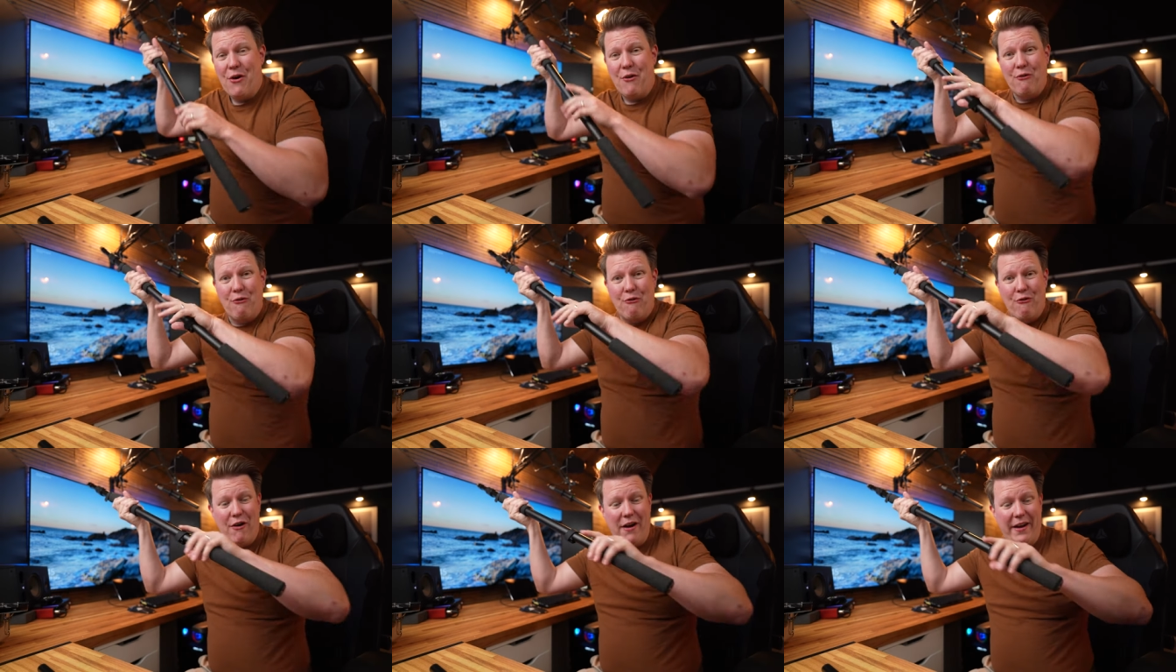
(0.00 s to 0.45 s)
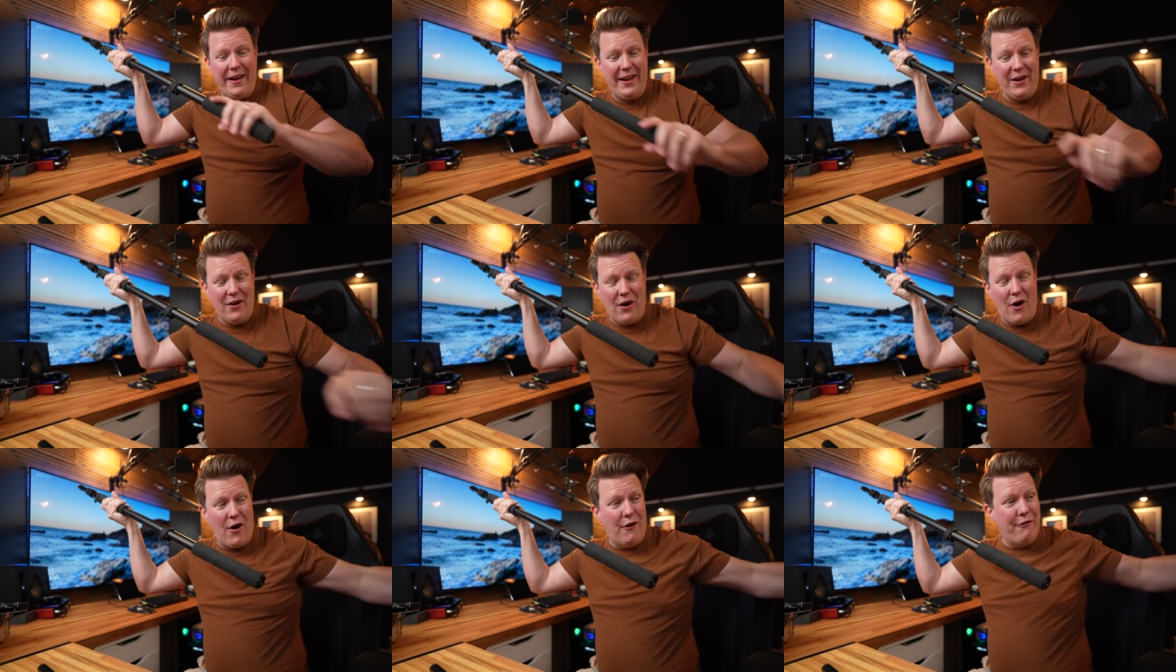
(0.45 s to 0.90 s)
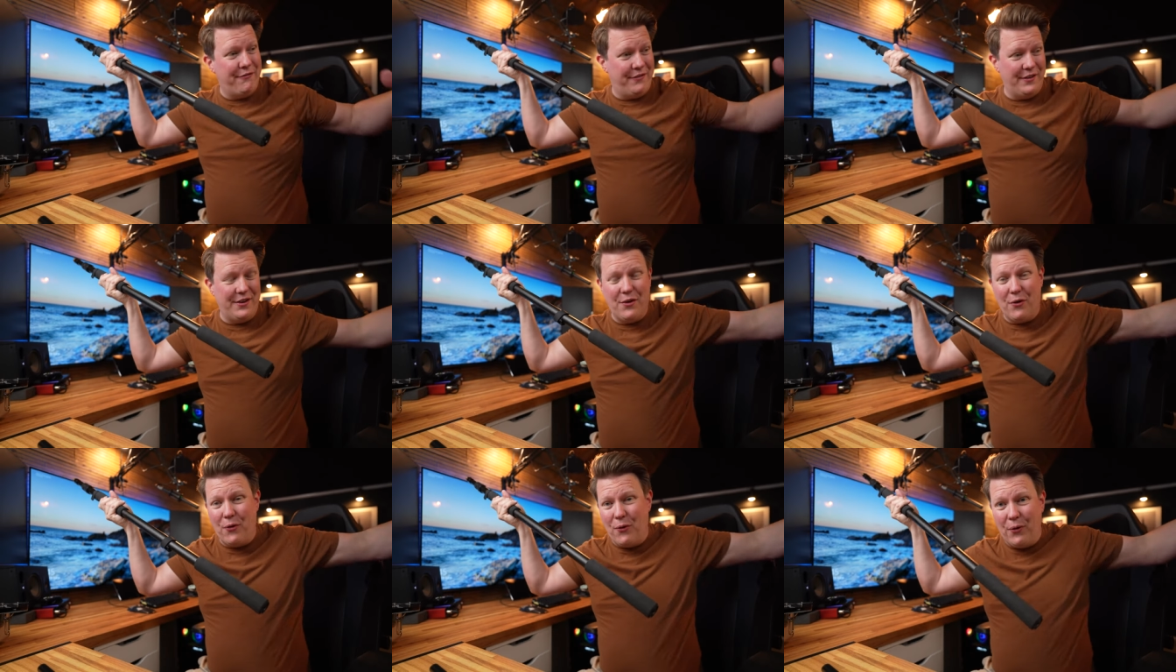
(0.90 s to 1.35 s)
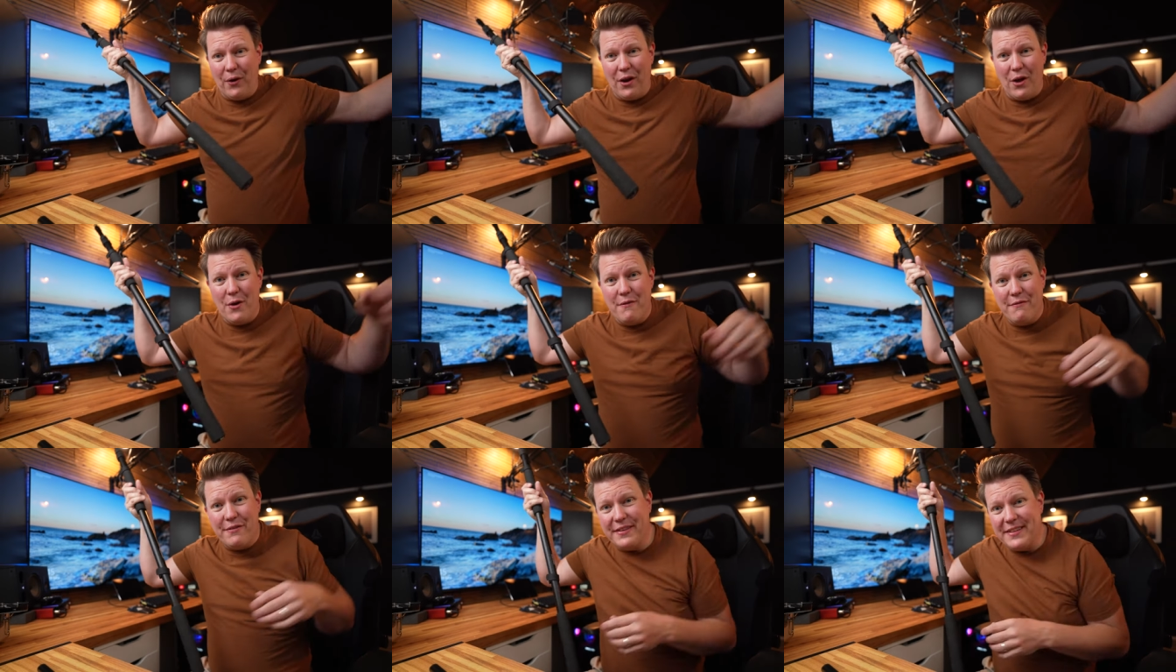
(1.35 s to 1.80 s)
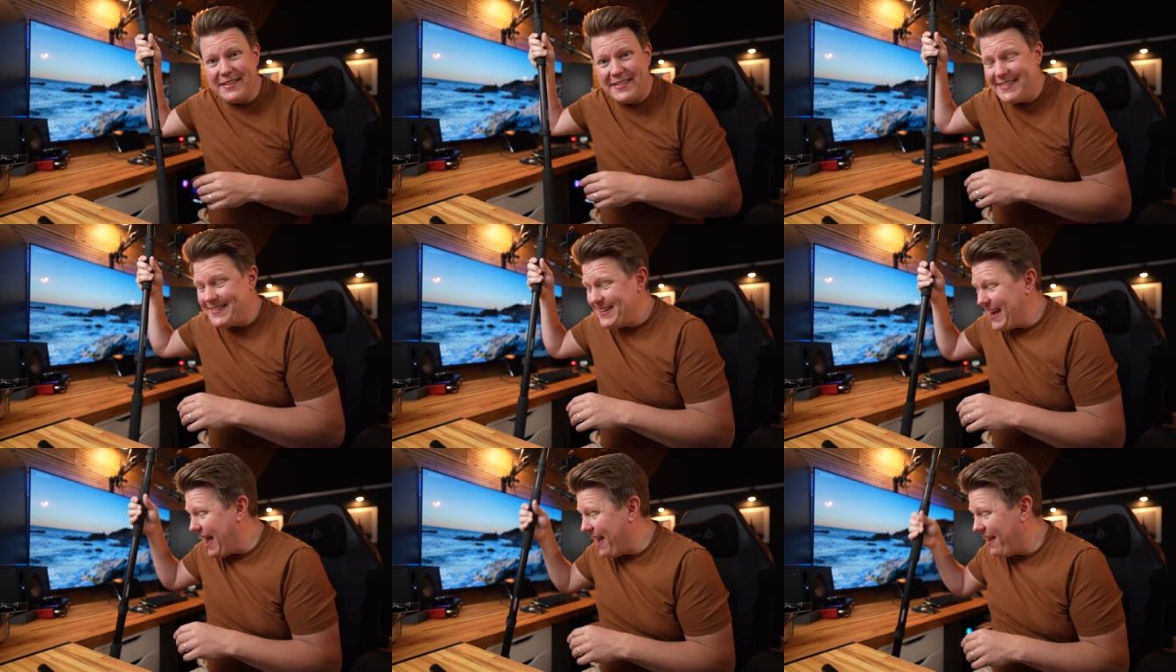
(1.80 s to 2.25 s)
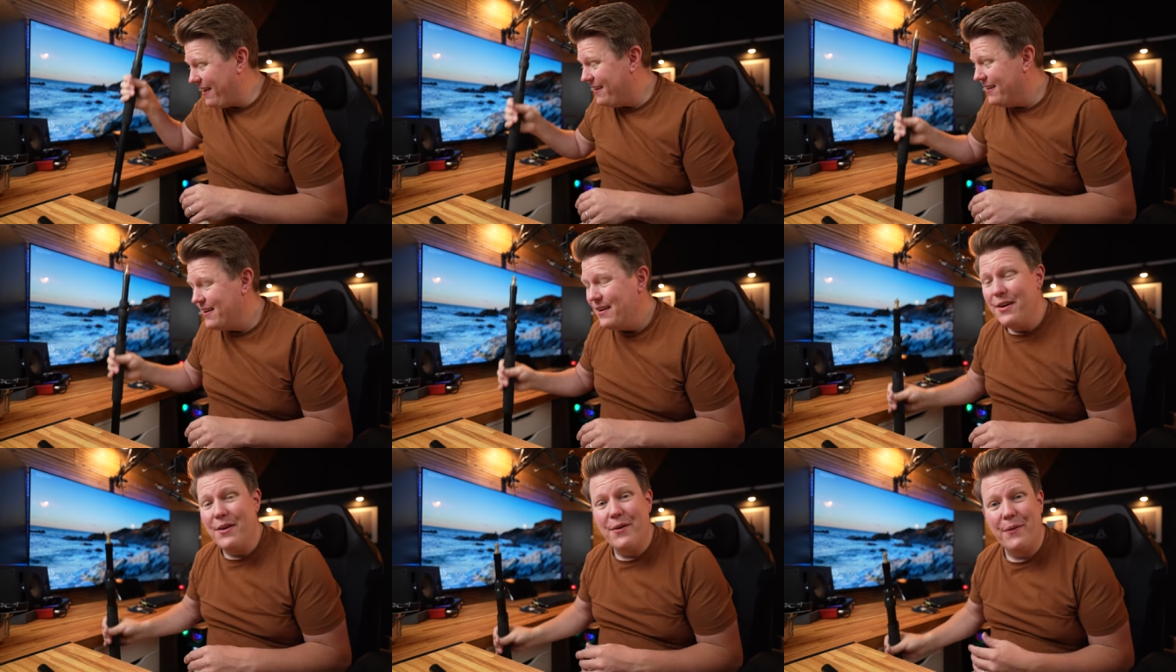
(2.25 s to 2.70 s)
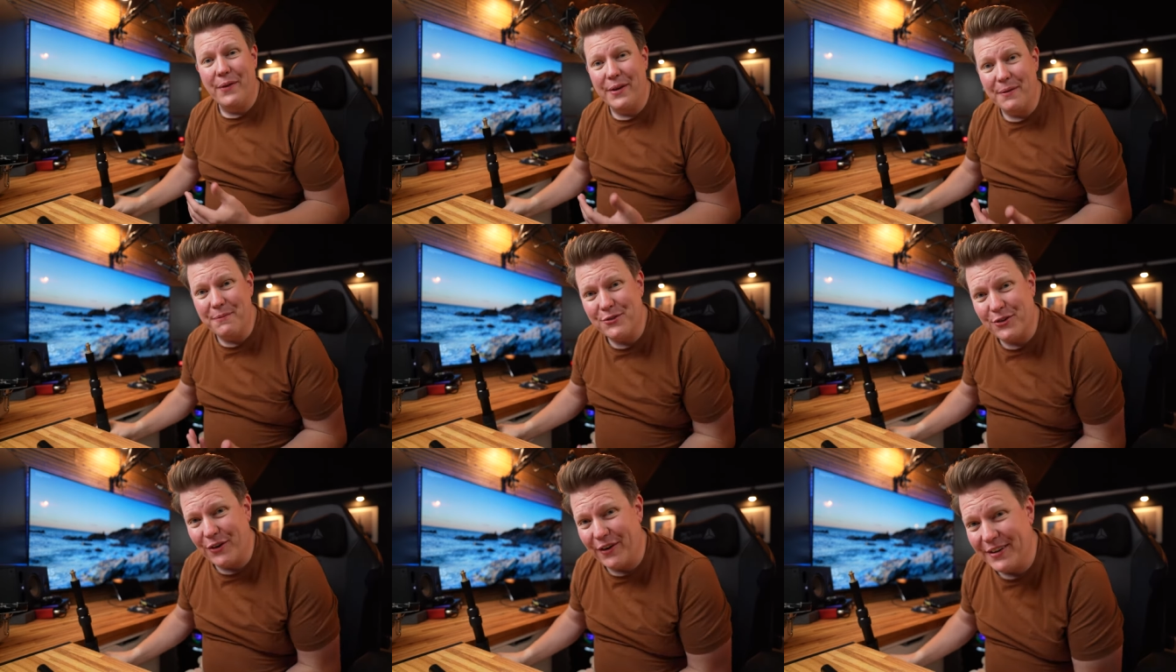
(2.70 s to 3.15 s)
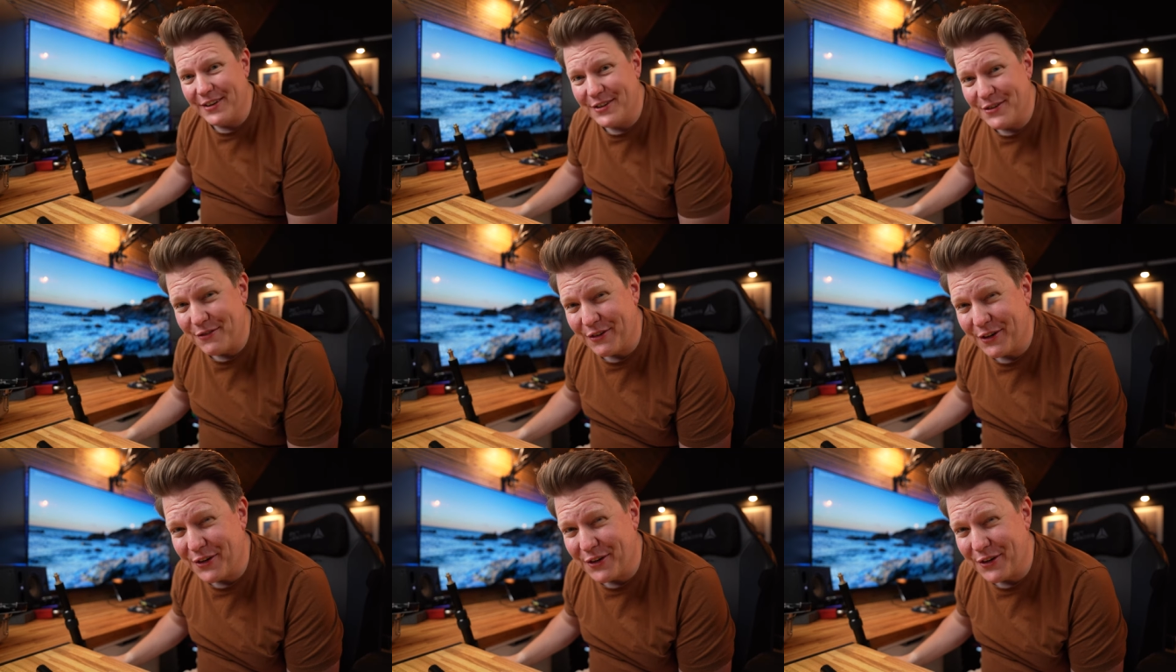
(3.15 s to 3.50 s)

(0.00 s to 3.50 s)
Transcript: running off and all over the set when I'm trying to